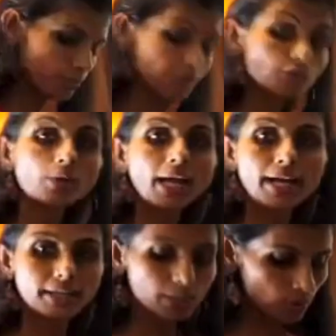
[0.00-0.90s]
before
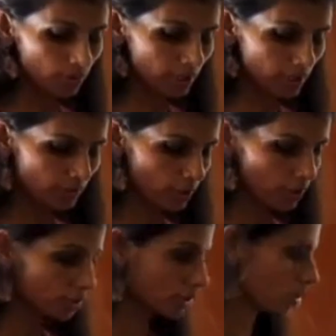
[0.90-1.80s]
adding coconut, we are
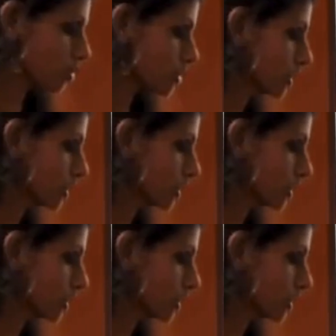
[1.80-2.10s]
going to close